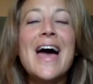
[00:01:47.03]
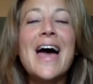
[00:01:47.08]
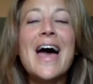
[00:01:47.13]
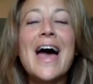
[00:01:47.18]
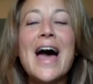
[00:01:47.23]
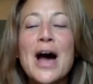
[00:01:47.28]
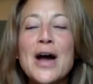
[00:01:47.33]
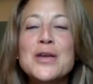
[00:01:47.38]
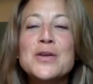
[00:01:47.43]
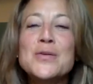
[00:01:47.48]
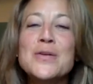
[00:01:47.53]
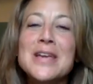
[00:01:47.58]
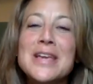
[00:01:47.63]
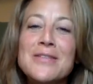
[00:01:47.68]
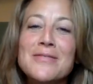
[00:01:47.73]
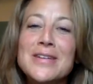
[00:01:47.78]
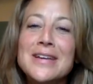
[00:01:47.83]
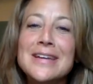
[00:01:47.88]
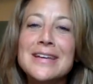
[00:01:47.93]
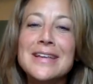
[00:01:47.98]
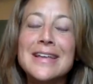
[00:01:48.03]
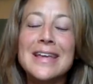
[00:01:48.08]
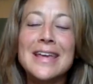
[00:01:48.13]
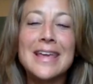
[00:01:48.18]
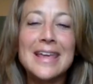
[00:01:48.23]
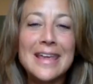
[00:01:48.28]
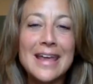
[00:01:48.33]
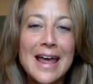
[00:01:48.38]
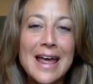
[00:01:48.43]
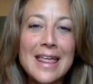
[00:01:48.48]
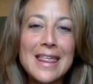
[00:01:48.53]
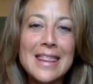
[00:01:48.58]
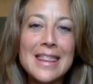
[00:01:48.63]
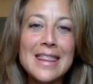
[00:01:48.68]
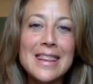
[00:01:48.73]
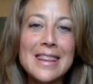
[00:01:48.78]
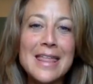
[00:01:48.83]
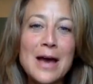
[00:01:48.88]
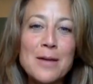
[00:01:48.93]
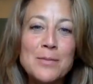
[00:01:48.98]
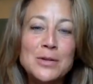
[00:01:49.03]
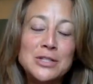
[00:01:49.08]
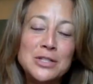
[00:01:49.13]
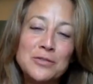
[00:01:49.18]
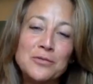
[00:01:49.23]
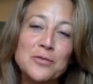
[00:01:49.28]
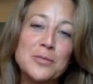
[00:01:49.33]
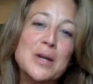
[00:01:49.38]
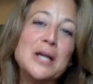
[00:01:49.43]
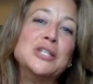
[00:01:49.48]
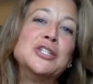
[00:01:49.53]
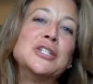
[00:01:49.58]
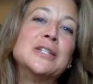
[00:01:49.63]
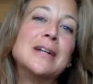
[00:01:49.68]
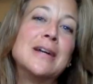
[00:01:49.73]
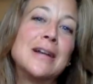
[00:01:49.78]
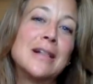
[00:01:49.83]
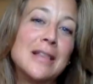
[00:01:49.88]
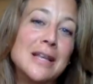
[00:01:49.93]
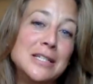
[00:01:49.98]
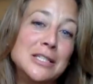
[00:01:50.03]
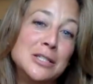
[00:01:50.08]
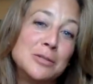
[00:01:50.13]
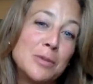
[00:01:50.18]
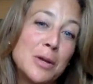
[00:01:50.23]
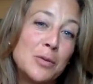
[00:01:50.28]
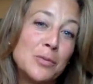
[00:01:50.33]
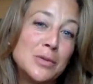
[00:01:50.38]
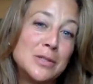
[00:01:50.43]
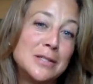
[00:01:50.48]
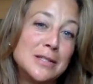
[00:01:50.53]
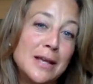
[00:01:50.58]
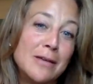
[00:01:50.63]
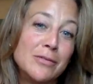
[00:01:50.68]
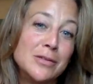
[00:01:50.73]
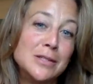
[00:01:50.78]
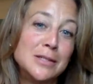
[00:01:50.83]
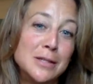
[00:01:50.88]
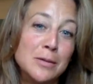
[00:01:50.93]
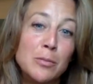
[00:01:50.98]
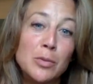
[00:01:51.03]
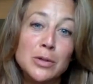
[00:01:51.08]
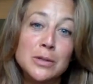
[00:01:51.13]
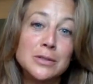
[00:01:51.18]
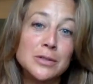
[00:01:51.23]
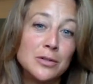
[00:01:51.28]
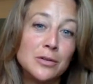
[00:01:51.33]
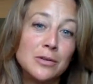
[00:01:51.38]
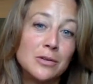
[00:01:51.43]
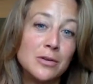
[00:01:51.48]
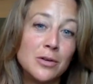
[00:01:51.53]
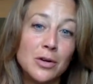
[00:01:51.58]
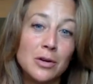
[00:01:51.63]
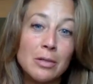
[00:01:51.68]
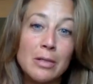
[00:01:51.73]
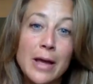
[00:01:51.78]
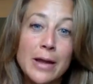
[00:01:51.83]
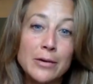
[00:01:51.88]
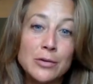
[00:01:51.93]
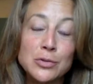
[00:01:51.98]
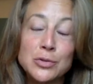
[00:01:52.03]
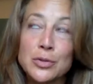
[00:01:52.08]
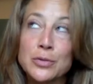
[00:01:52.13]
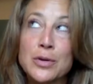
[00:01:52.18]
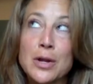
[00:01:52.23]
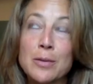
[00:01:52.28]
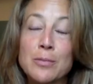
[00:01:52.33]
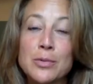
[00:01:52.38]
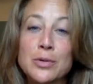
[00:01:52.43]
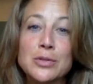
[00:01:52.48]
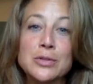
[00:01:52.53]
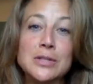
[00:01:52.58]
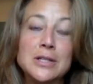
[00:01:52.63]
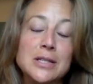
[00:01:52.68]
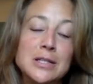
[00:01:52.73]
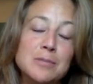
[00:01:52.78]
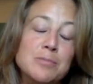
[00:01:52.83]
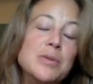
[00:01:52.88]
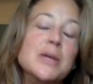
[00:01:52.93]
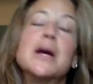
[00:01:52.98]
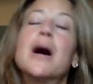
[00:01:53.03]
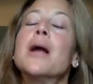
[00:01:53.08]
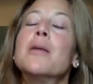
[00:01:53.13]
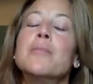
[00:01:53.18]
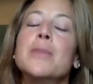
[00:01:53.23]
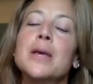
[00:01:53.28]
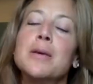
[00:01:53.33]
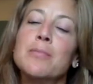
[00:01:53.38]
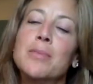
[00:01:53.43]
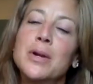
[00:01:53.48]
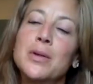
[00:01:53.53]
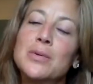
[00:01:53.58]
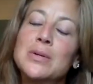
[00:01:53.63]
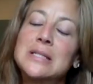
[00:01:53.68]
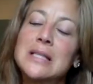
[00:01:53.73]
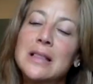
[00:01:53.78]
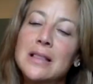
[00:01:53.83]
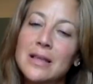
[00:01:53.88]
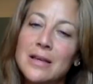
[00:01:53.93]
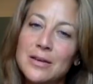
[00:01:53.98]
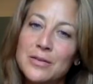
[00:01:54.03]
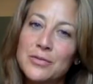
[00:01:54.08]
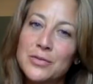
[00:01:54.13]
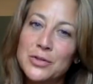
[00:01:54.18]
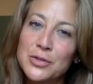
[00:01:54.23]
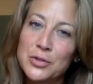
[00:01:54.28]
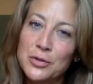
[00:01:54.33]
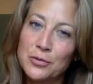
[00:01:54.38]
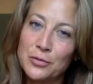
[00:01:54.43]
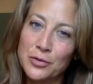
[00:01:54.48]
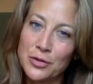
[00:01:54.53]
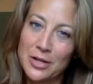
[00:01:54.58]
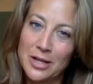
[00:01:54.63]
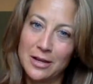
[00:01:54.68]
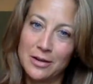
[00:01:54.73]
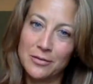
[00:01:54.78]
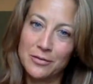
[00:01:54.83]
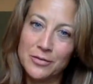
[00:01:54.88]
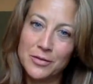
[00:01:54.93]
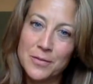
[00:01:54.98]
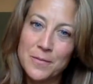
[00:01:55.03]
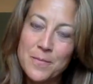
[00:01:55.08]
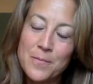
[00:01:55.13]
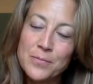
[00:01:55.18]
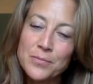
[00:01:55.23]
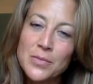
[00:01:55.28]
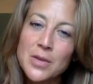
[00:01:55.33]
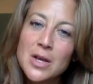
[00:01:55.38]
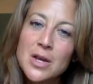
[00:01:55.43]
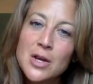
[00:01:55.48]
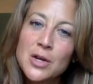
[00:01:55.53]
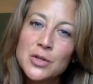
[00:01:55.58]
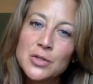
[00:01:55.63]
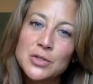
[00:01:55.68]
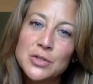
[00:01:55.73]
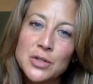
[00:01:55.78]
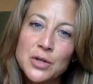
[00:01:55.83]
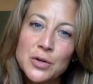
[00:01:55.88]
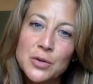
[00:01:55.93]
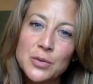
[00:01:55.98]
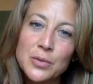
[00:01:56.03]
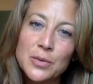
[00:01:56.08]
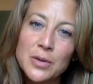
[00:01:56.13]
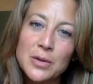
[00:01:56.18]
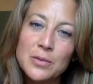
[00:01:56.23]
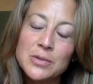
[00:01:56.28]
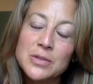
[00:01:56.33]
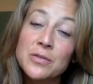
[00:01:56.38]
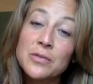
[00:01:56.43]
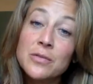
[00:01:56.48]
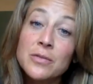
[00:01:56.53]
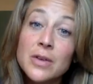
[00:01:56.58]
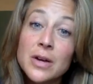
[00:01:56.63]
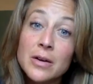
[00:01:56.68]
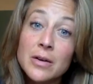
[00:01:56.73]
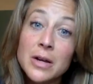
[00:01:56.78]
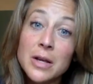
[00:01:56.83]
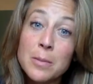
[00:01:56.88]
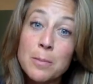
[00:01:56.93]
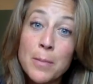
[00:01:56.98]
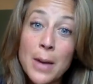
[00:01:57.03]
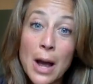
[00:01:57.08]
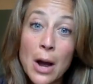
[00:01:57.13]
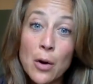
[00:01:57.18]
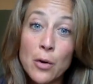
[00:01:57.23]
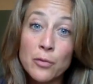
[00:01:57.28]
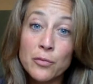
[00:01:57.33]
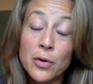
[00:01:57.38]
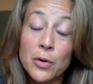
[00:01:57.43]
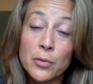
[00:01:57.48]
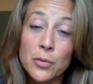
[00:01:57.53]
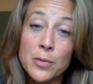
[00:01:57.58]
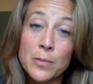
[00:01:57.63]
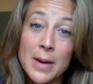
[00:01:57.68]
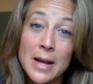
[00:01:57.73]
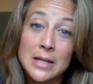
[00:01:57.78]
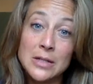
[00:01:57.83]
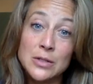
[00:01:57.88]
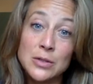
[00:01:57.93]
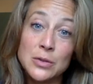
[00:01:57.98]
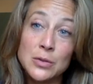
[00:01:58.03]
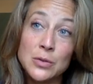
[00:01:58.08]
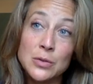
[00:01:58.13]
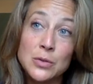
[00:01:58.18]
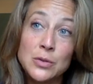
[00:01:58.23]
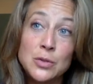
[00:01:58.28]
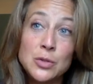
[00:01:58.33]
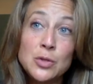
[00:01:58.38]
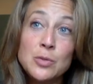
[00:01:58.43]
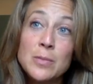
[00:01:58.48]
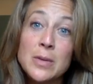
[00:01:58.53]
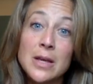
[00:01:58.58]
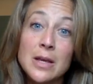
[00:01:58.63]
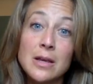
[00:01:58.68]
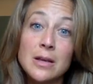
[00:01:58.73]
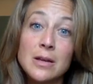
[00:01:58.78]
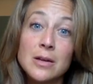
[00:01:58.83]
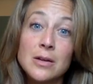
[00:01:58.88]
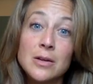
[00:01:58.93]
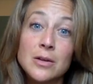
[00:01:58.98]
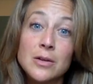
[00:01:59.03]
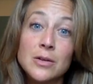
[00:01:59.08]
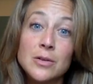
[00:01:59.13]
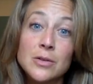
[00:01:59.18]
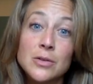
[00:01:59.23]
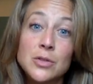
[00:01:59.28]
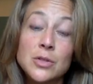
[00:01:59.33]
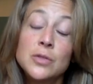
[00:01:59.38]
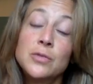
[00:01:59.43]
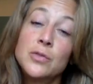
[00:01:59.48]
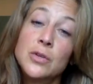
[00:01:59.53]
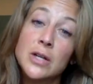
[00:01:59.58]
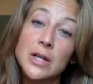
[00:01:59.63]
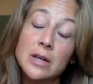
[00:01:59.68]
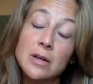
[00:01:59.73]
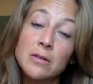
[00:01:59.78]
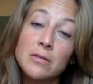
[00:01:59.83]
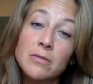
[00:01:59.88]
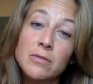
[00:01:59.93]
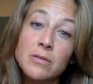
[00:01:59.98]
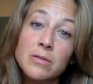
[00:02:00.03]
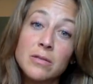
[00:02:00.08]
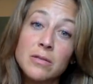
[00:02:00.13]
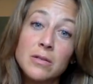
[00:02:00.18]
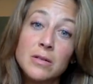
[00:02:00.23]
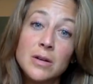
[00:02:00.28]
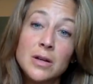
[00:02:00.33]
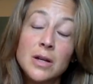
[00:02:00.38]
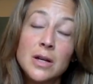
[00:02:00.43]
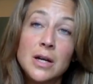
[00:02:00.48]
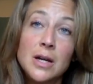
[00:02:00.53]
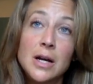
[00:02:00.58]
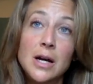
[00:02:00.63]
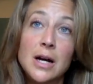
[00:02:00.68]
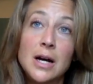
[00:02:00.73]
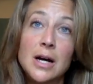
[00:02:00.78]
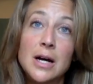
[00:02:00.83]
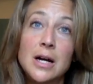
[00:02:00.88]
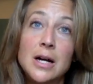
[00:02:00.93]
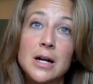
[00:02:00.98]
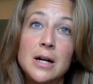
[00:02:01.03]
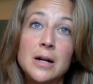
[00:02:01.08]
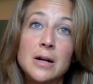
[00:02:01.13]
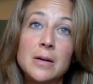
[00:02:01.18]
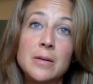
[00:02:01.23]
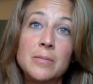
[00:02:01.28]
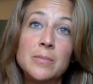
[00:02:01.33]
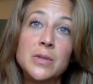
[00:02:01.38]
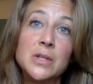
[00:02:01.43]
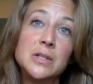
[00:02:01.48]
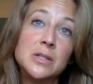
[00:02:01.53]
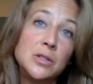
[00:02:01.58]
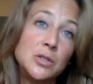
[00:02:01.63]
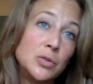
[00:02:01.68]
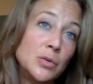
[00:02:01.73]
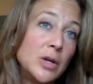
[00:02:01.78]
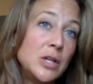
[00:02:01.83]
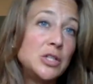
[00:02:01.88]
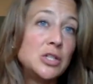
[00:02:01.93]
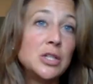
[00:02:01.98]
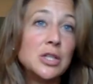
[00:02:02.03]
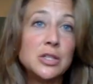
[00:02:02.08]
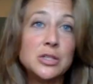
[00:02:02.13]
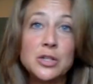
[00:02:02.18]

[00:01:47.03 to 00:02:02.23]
How you even get that much information on a license plate with seven symbols or letters or numbers is beyond me, but it was Live to Forgive. So it was a very powerful reminder to me to forgive the situation, the